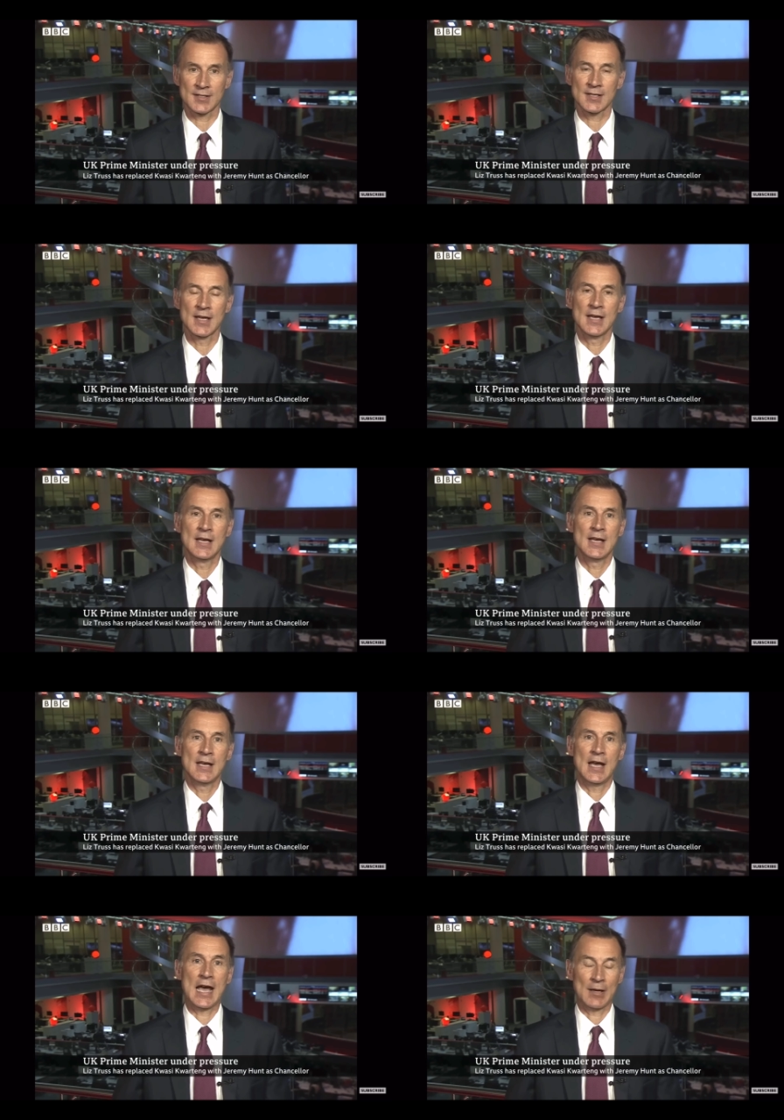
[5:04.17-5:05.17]

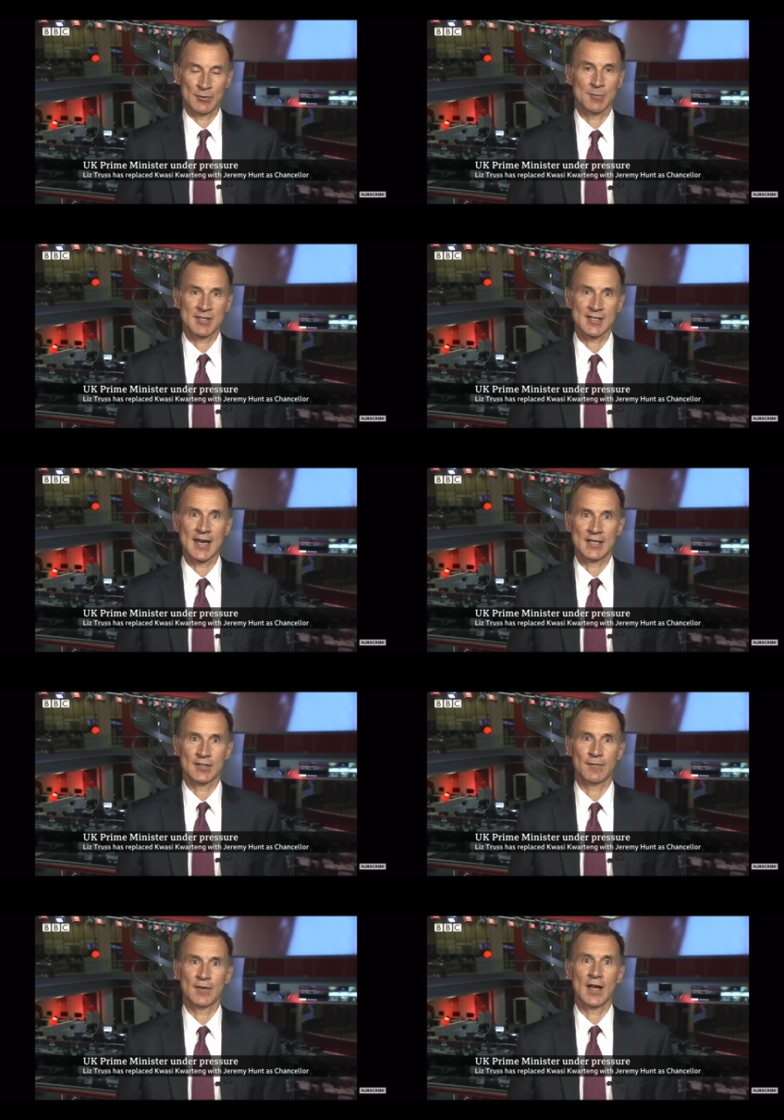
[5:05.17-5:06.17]
inequity, Surely
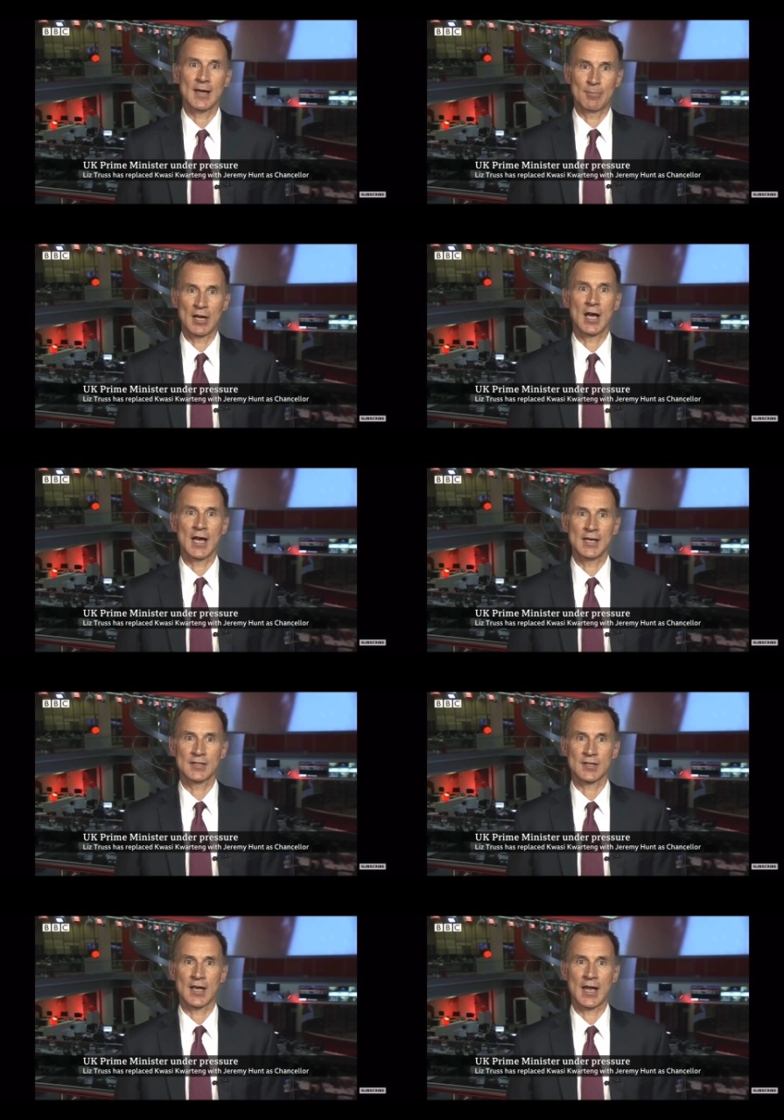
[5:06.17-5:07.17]
everyone that earns
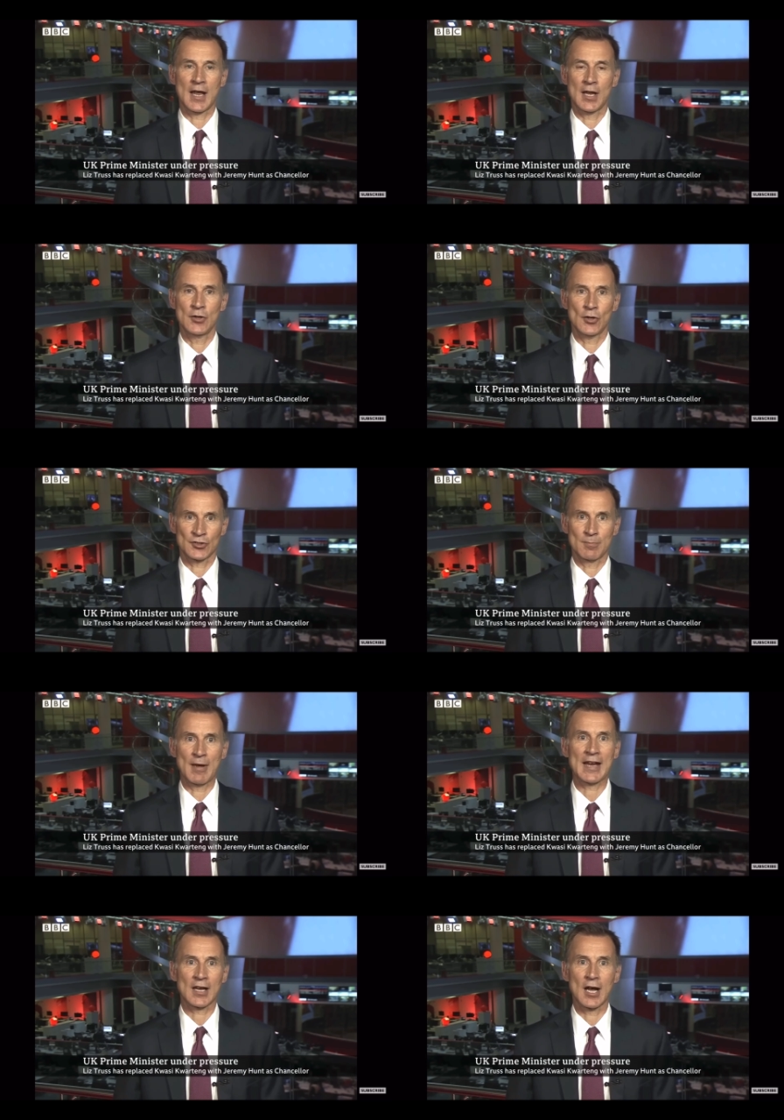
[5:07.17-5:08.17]
more than
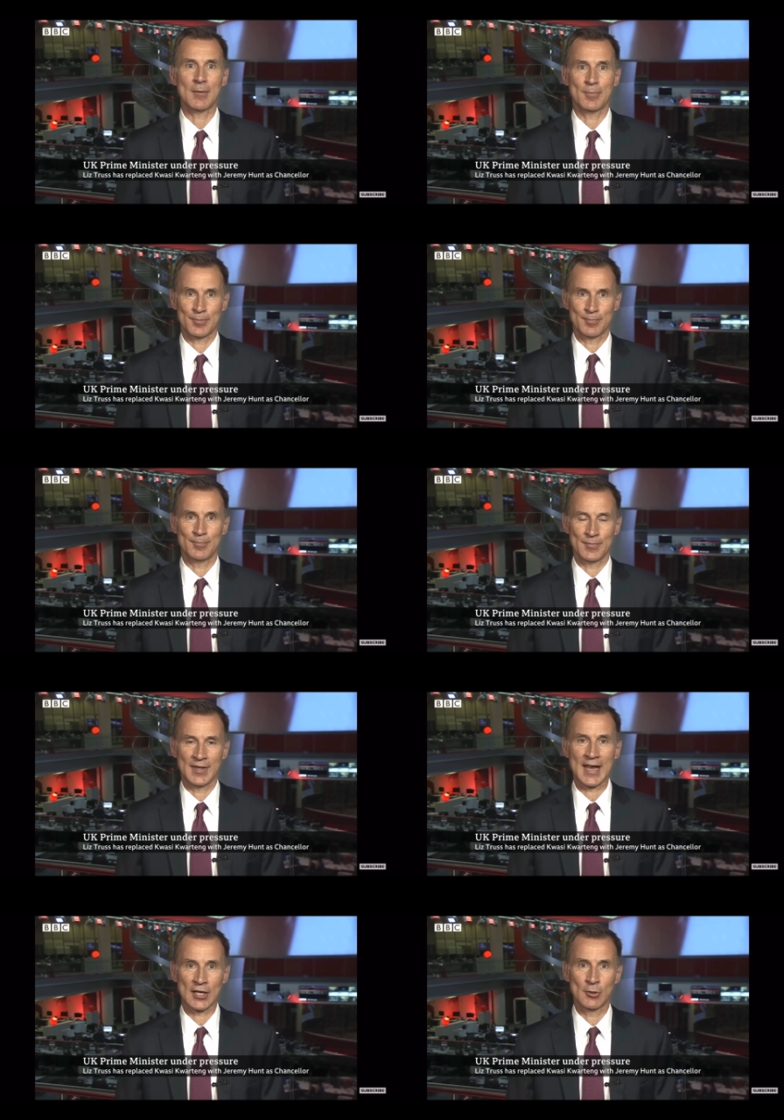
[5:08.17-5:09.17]
50% should have to
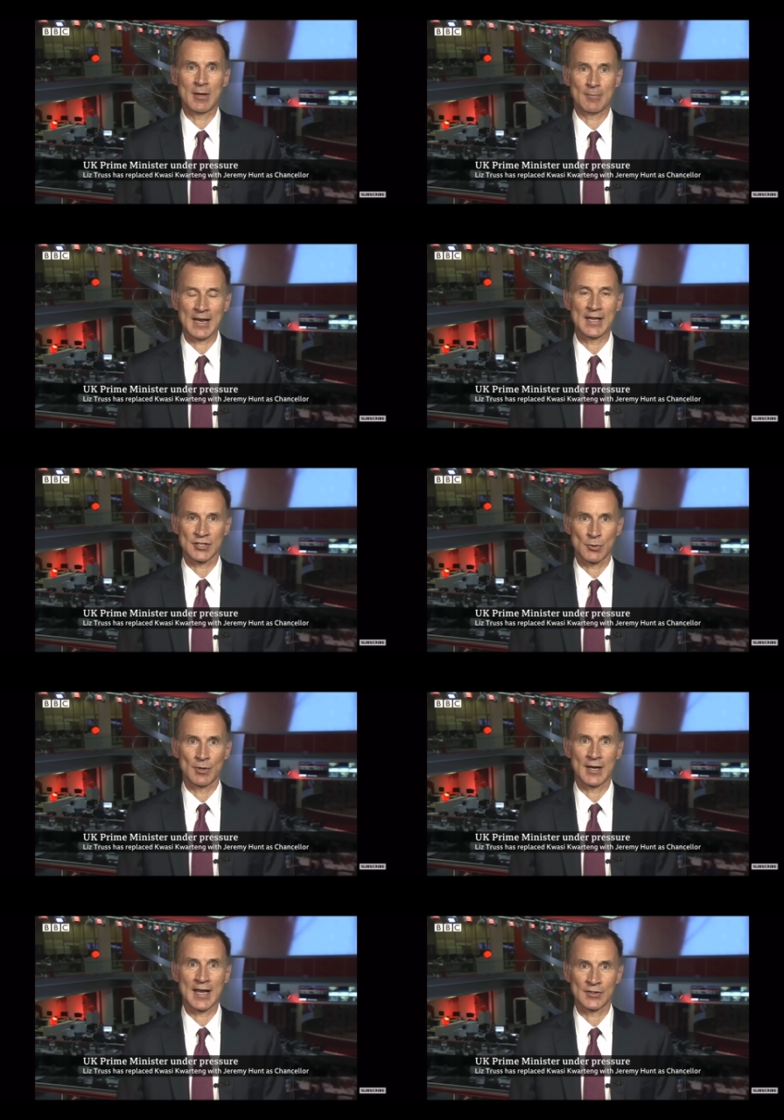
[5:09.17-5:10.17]
pay for the people that
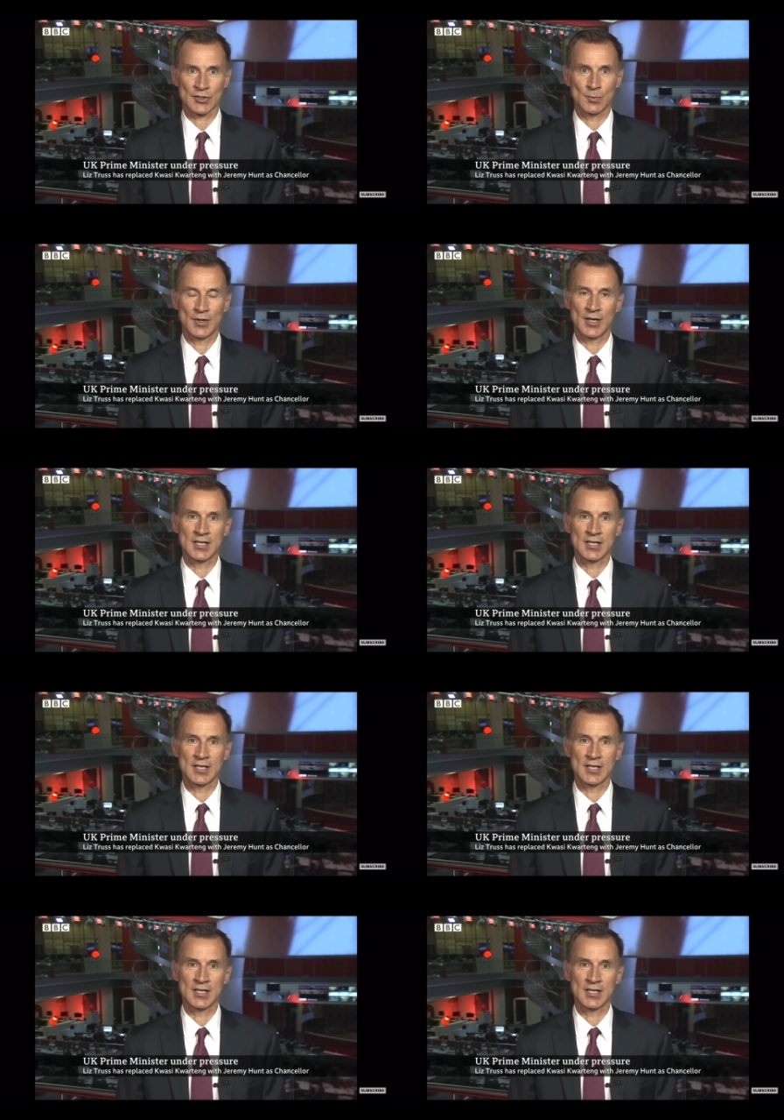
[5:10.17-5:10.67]
earn less.